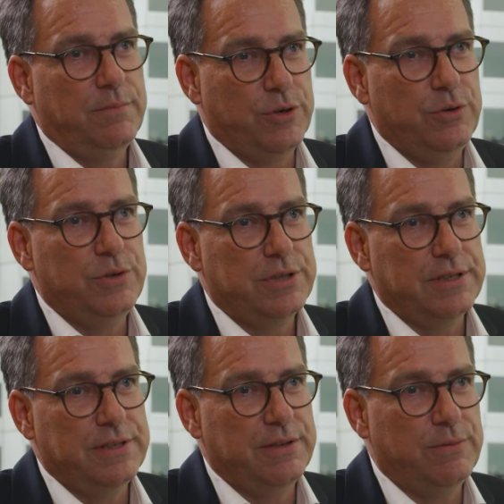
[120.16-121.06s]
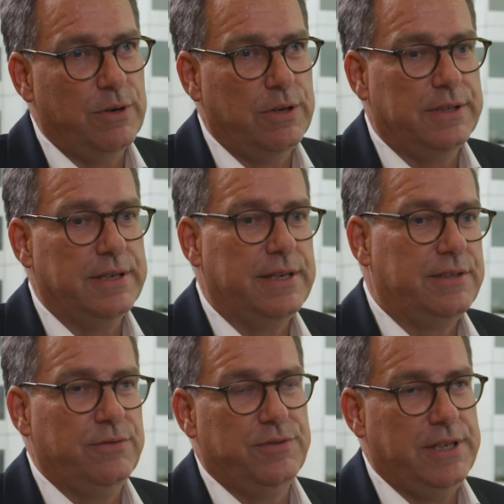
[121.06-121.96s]
producers in the world. And
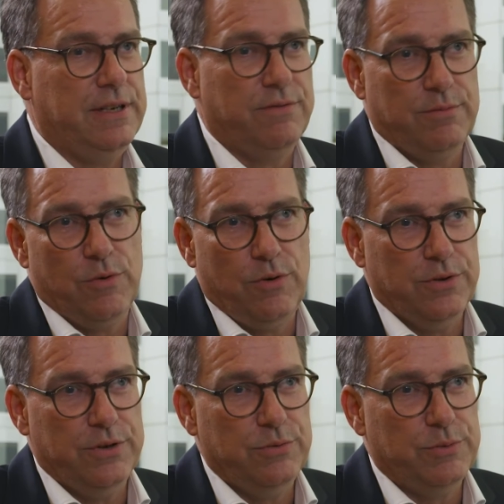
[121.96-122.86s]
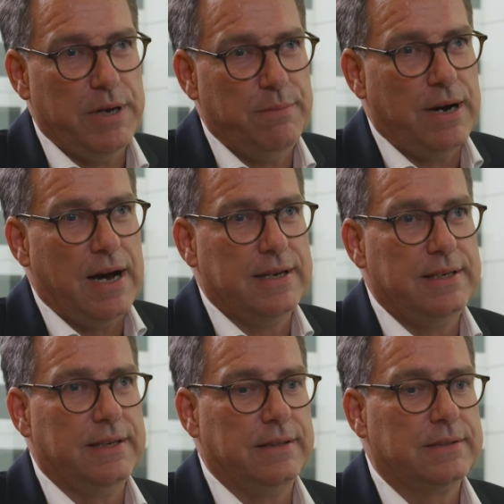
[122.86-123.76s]
as you've seen from all the newspaper
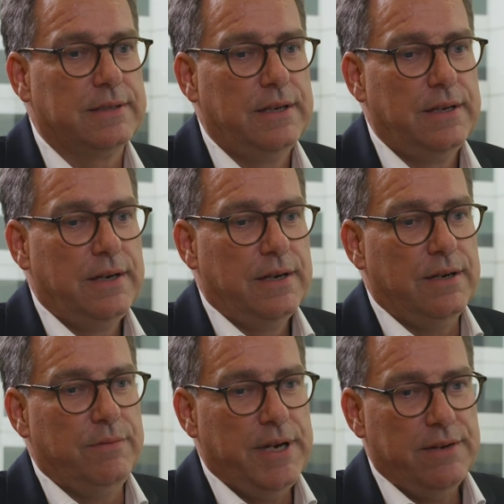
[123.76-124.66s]
articles, we